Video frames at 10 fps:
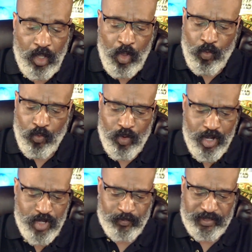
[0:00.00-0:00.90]

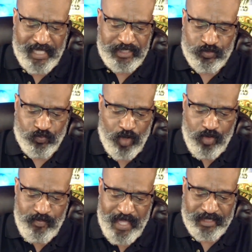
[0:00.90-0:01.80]
workplace
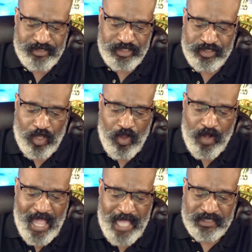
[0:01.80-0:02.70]
romances
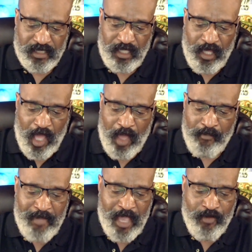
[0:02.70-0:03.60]
are as
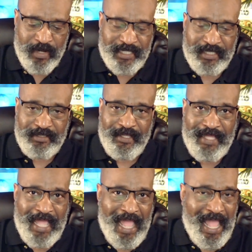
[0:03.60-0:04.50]
American
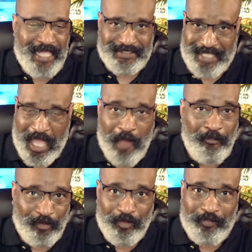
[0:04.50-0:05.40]
as
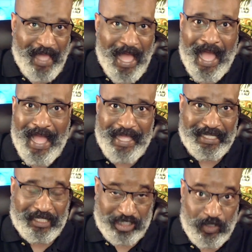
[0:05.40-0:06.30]
apple pie,
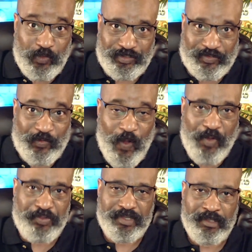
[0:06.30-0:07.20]
close
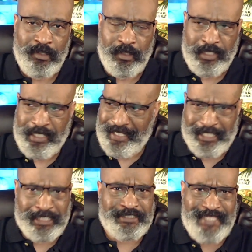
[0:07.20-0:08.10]
quote.
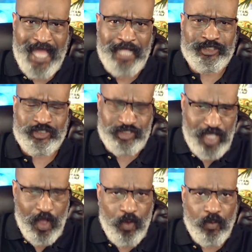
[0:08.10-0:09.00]
Is that
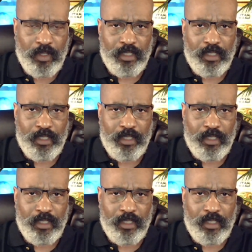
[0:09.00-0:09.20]
so?